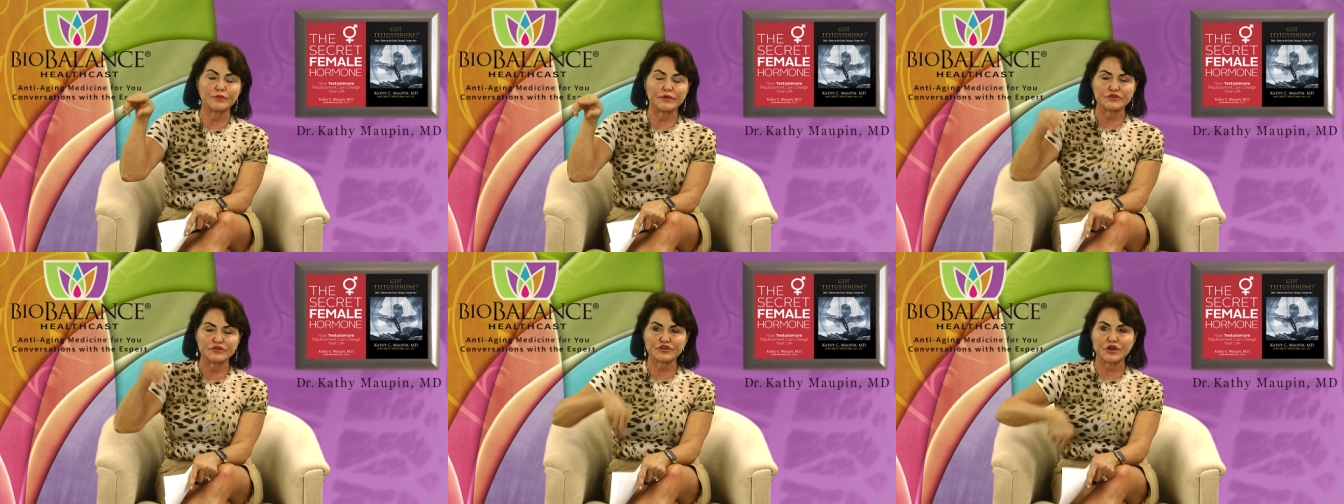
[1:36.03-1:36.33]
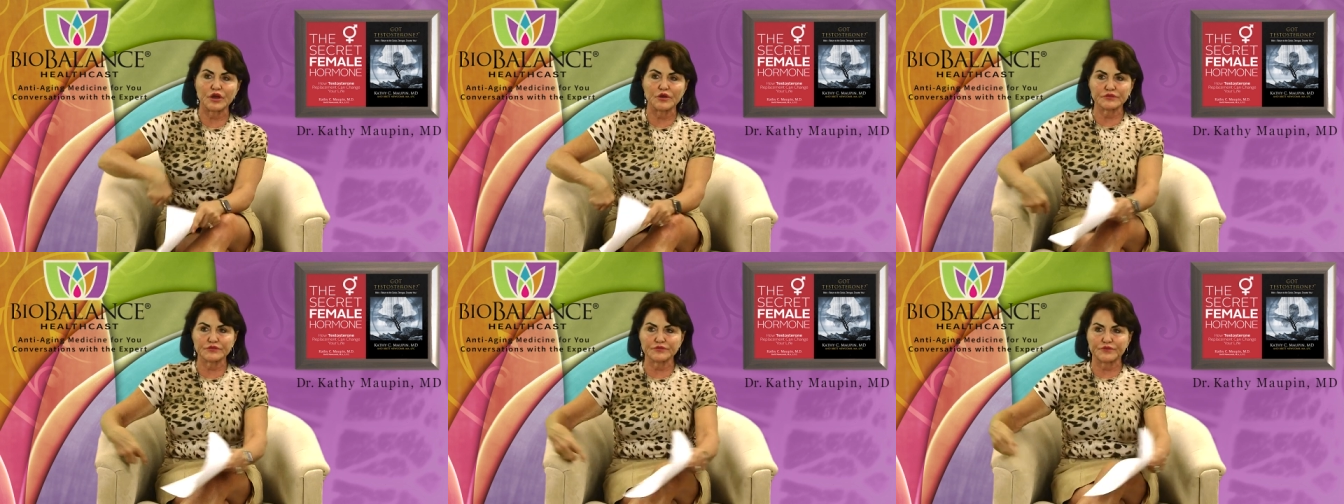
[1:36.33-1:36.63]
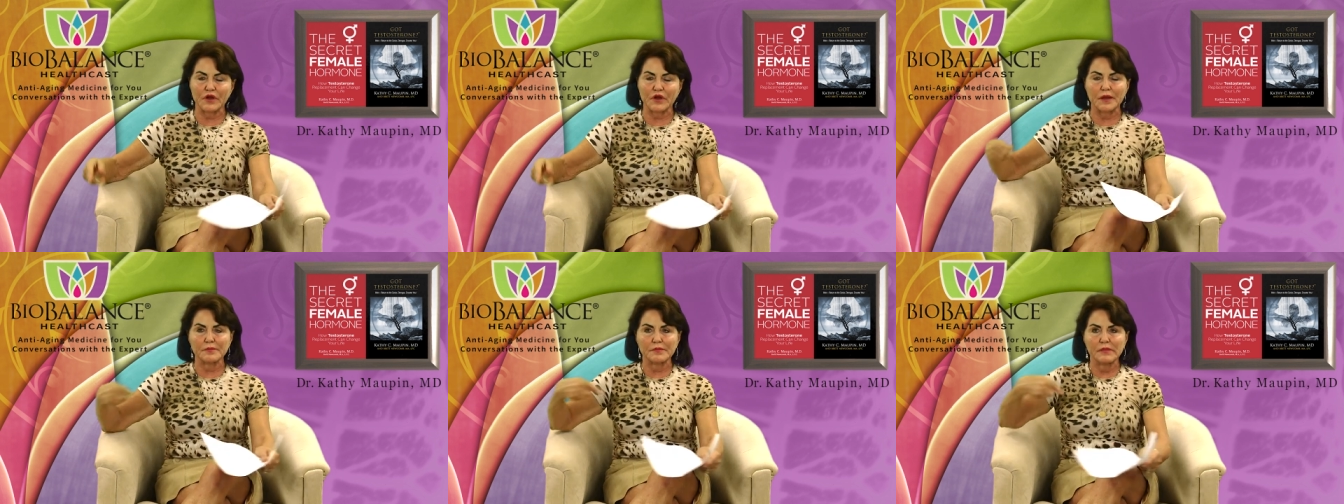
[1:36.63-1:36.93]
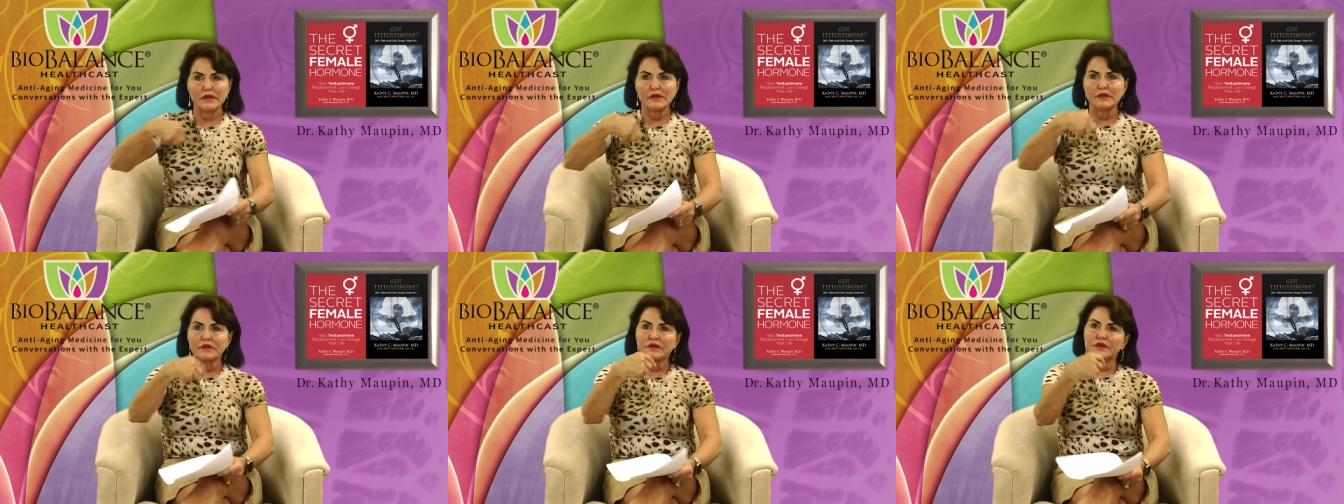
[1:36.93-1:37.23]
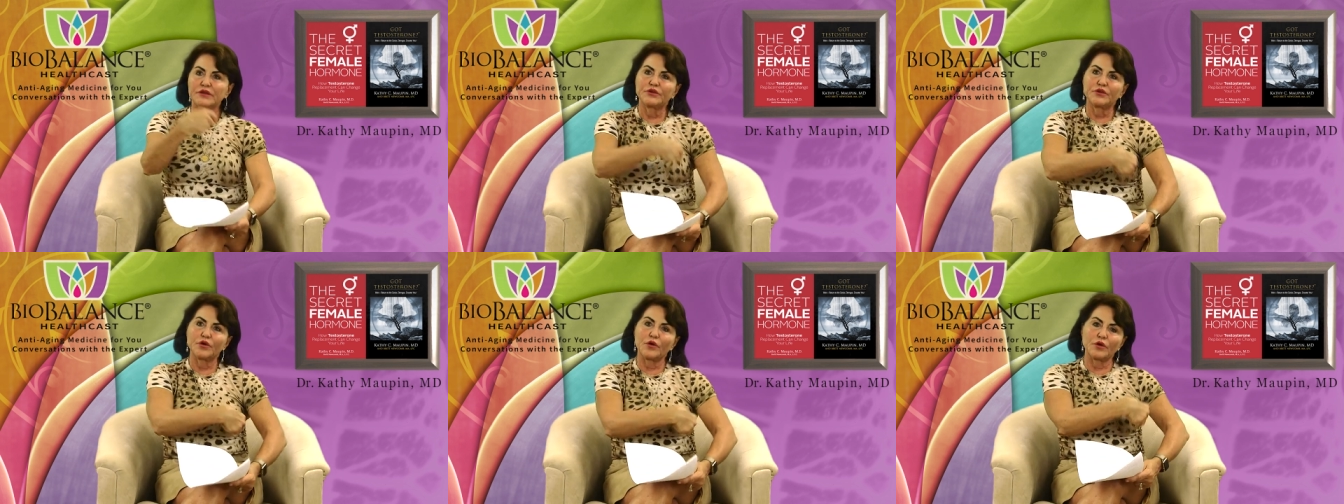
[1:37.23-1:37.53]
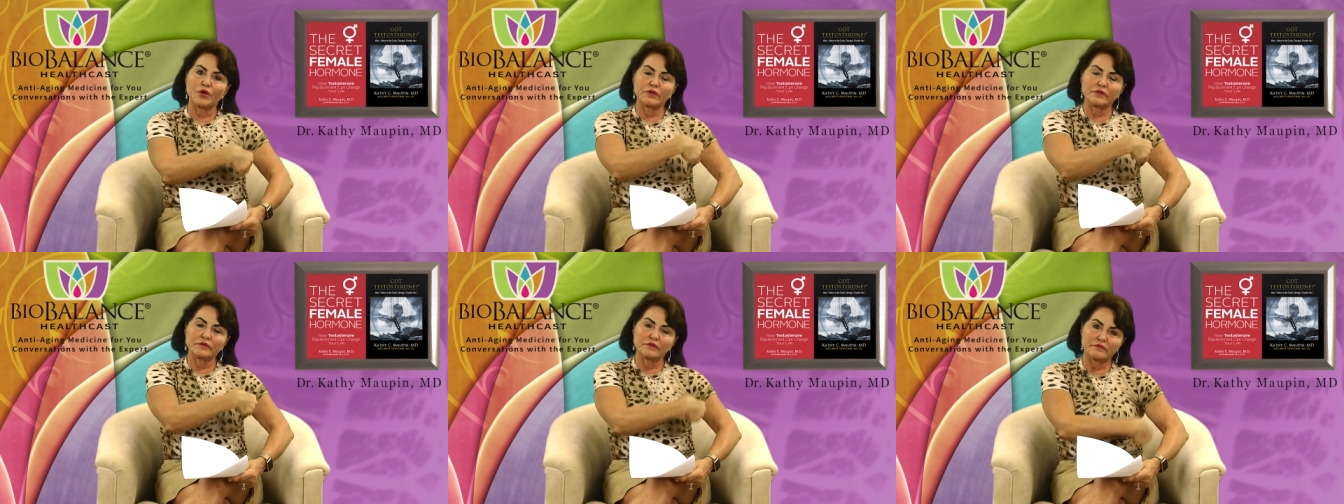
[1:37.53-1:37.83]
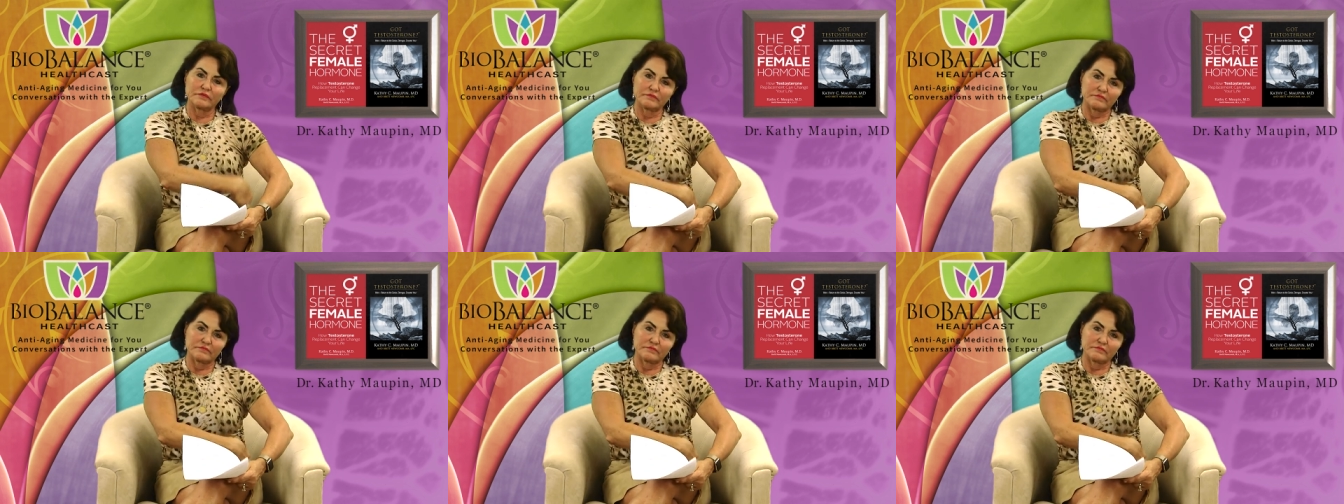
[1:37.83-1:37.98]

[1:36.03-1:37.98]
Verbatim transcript: which goes from your